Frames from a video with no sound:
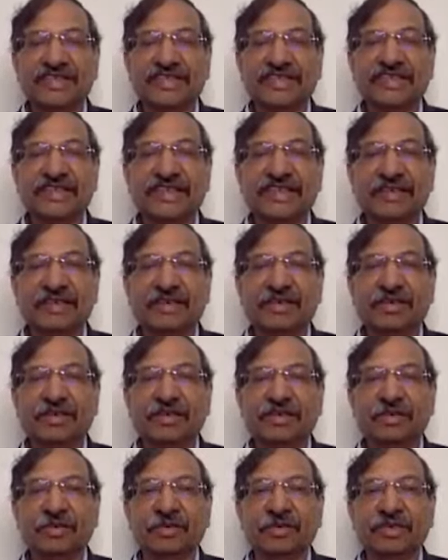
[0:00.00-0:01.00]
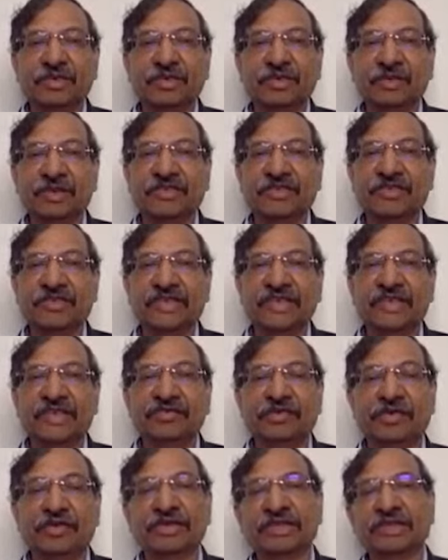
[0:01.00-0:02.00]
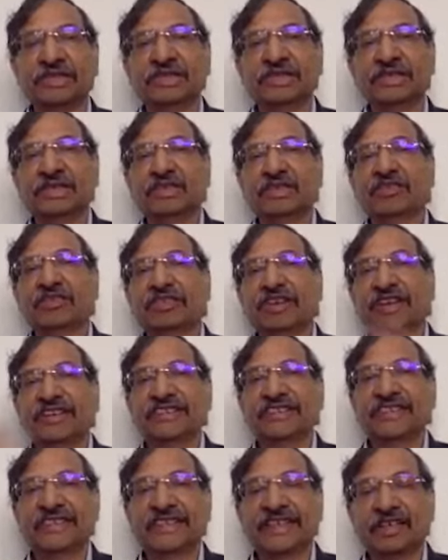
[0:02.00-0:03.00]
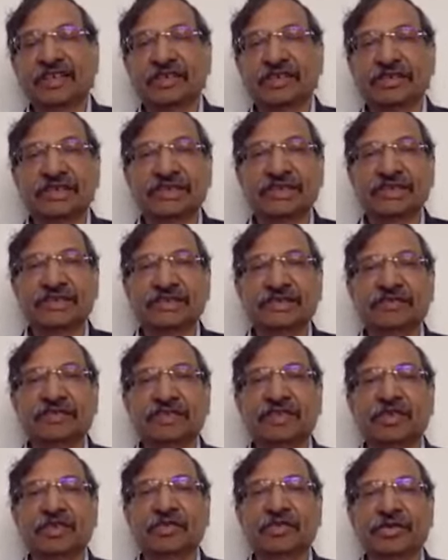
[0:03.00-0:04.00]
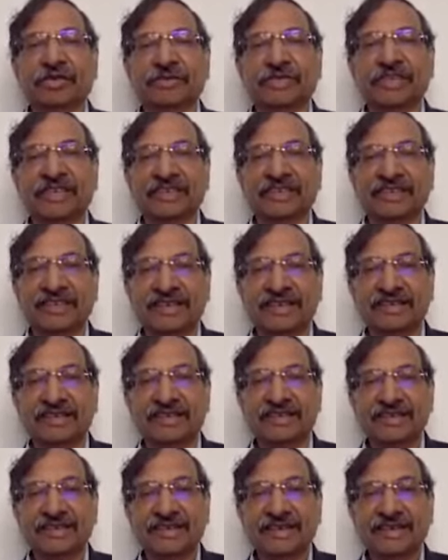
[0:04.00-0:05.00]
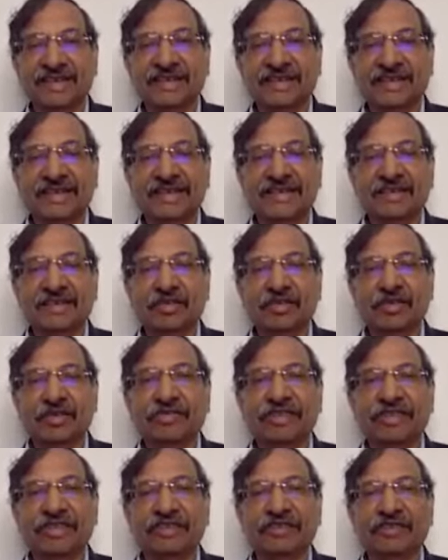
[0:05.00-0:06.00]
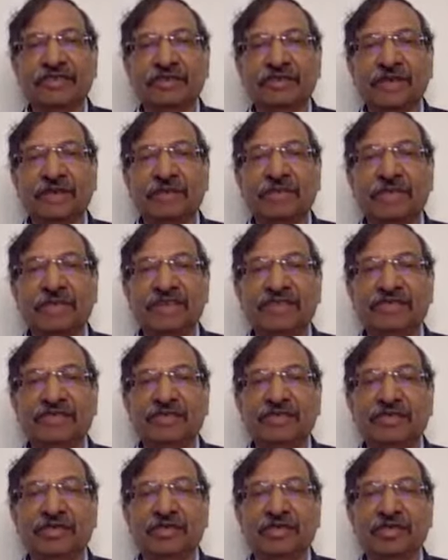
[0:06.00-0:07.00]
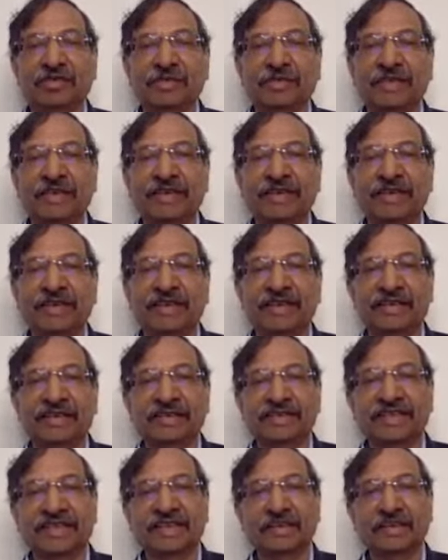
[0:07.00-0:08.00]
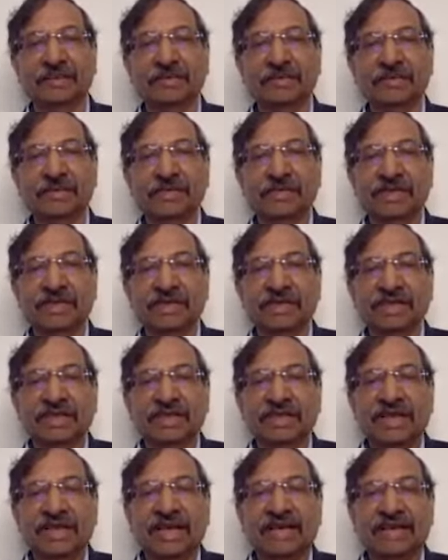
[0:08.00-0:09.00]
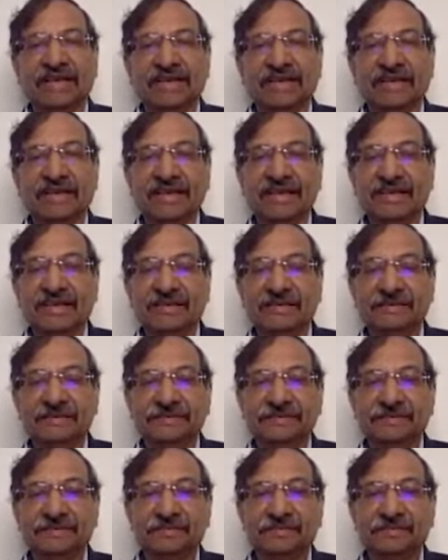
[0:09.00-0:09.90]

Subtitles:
Chennai will contribute substantially for the financial technologies will go from the Intellect. And that's a confidence and belief we want to build in our team at Intellect.